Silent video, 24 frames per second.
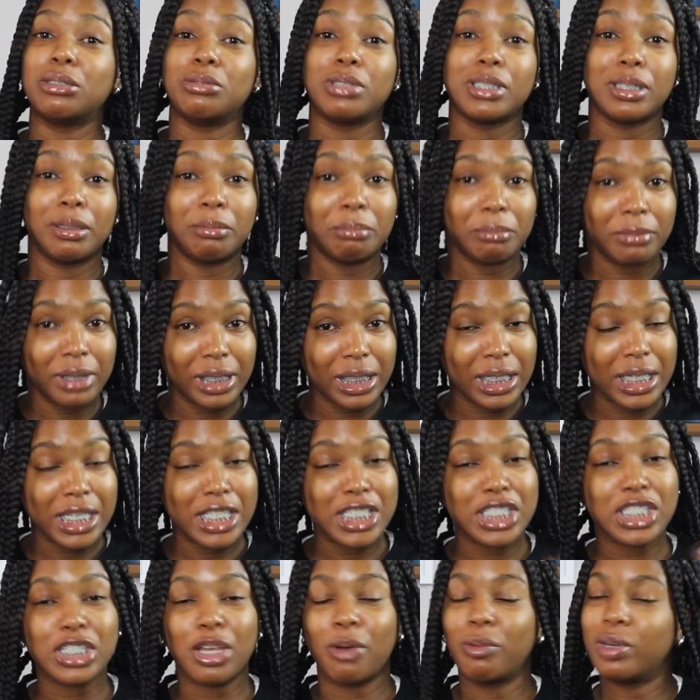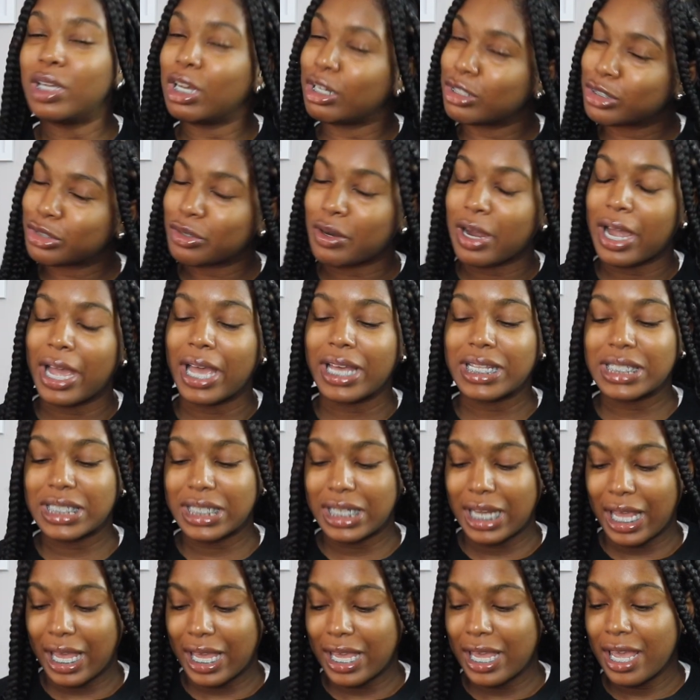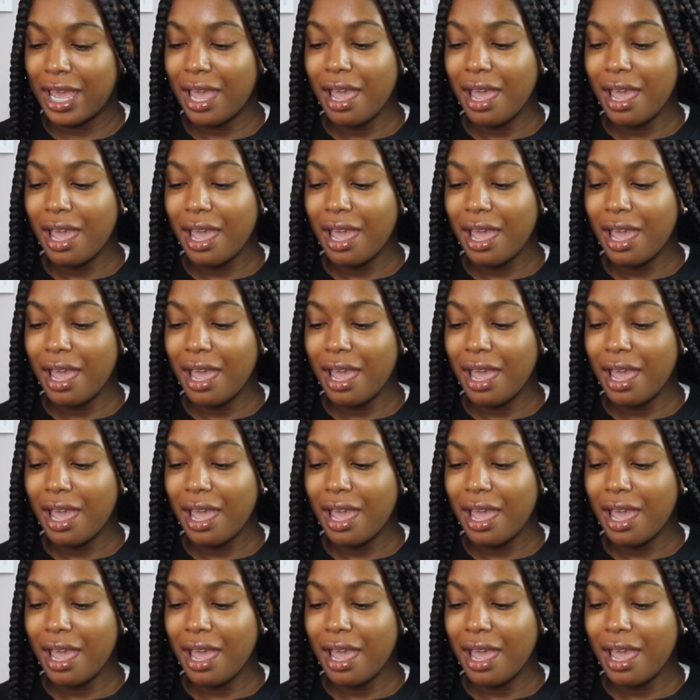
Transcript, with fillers: to me, so we're gonna try it today.